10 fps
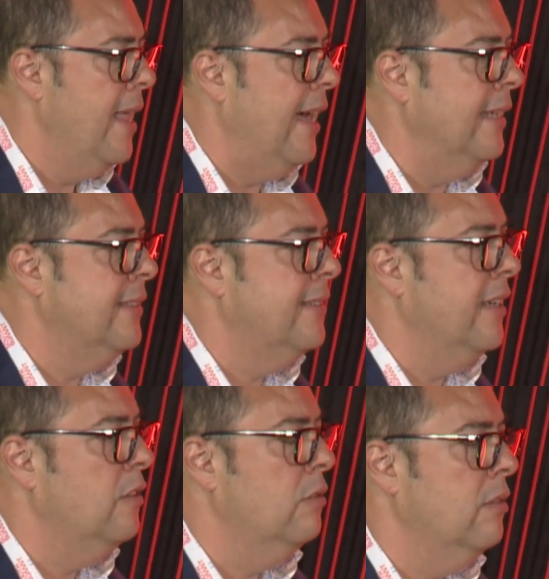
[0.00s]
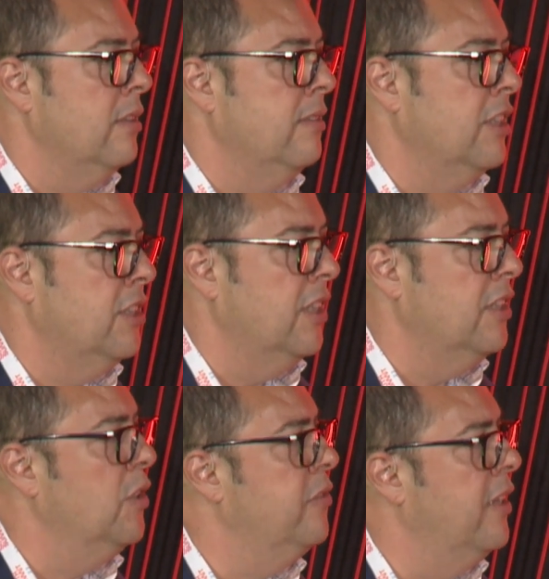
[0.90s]
And second is a
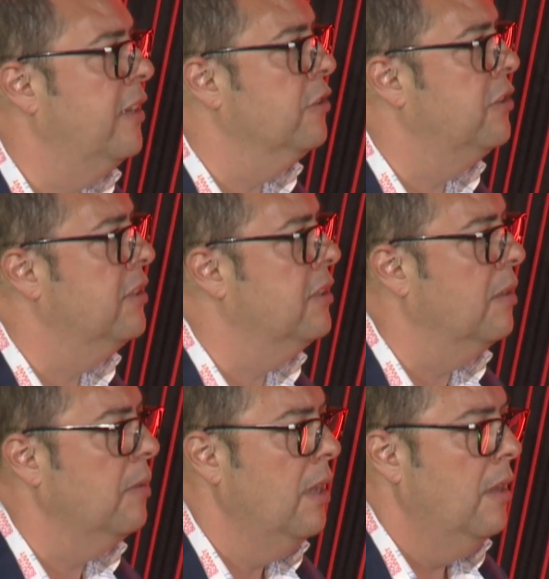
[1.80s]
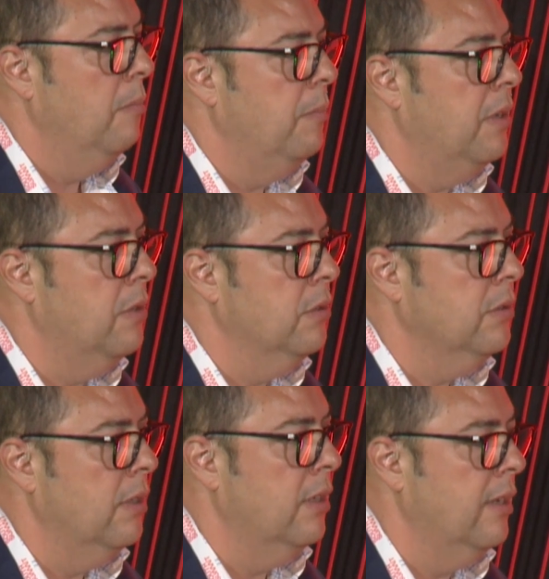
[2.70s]
change of the ecosystem, because